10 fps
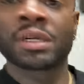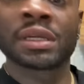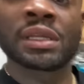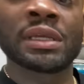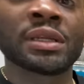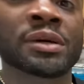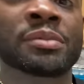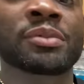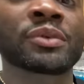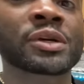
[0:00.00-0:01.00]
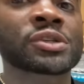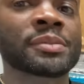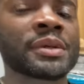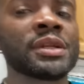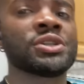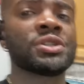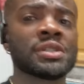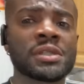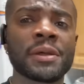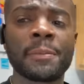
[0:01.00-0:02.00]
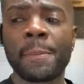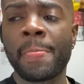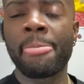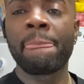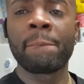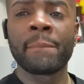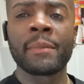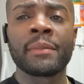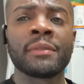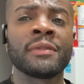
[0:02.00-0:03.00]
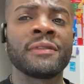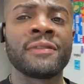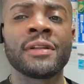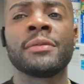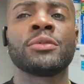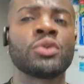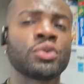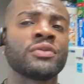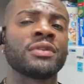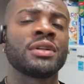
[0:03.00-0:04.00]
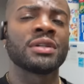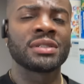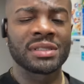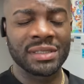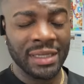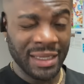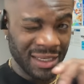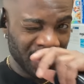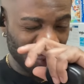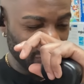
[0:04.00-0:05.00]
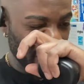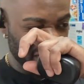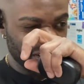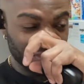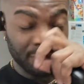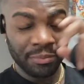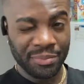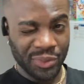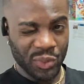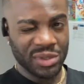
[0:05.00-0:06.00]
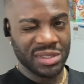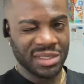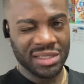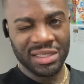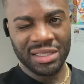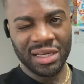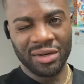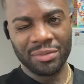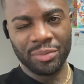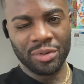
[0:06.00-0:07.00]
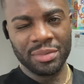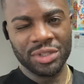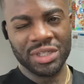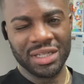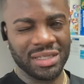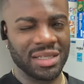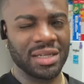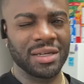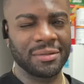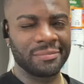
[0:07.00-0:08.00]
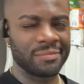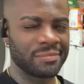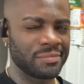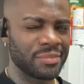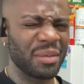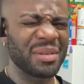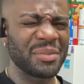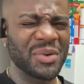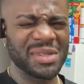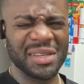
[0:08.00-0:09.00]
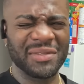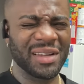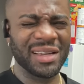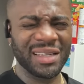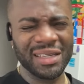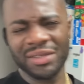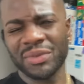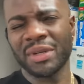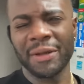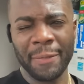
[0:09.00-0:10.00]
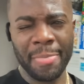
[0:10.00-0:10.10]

Clean up, wash up the dishes. Then film 2 videos, edit 1, post it. It's gonna publish at probably about 7 or 8 today.